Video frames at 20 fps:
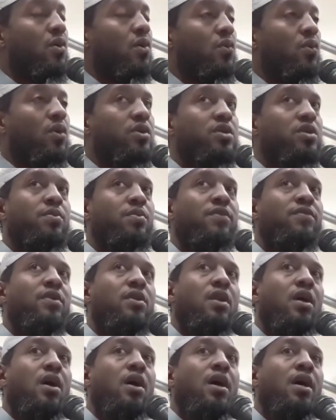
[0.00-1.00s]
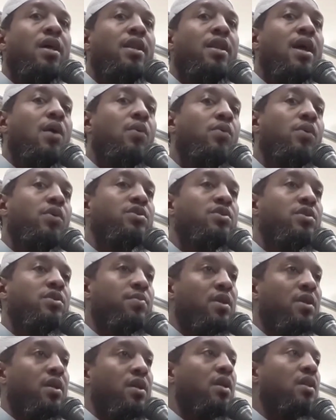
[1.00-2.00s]
Worship of Allah and not
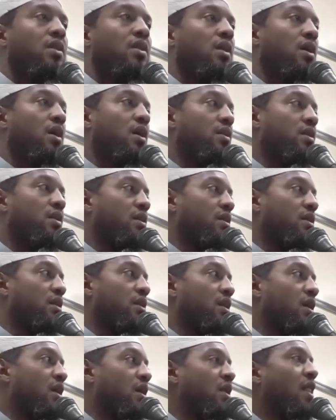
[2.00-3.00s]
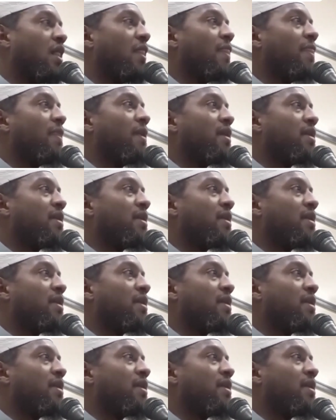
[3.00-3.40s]
worshiping anything other than Allah,